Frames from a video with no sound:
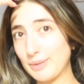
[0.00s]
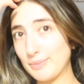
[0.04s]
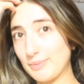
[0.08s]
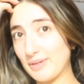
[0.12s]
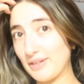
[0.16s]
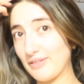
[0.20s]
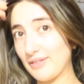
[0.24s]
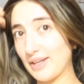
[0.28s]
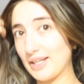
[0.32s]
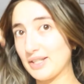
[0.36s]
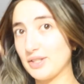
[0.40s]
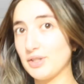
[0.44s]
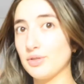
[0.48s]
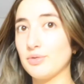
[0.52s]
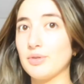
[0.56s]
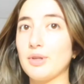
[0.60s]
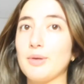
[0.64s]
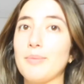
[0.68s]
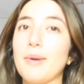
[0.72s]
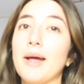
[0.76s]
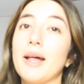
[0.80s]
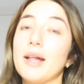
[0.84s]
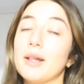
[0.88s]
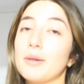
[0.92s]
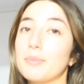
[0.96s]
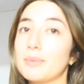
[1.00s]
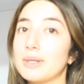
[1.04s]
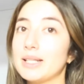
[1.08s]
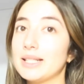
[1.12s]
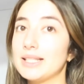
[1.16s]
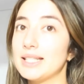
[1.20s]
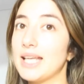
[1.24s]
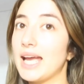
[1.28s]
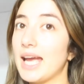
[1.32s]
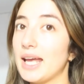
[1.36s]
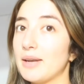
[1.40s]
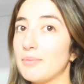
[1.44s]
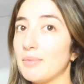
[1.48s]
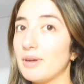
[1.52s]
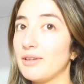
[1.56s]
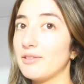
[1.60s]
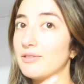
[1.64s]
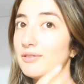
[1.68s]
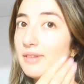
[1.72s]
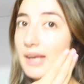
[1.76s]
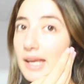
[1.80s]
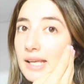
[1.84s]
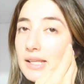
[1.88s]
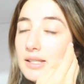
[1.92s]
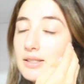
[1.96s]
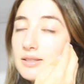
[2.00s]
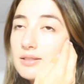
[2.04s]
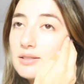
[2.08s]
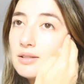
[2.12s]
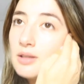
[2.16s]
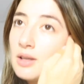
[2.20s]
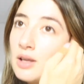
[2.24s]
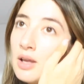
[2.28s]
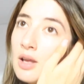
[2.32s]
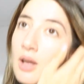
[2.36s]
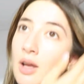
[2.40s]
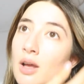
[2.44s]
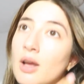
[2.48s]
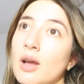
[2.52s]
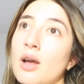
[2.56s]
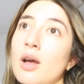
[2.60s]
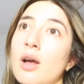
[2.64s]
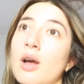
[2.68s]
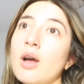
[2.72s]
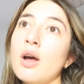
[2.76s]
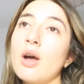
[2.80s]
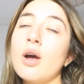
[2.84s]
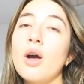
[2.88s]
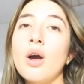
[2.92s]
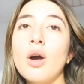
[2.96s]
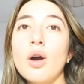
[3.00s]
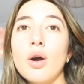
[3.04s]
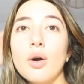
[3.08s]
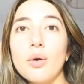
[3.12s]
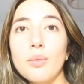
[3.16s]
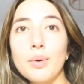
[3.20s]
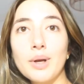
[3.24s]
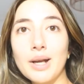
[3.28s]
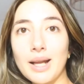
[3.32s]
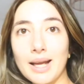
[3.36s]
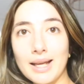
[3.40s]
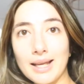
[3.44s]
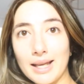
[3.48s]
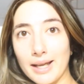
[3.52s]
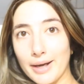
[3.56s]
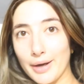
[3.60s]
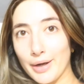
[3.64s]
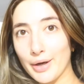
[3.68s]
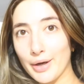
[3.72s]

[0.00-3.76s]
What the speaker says: my face is really pale. I'm gonna tan my face when I get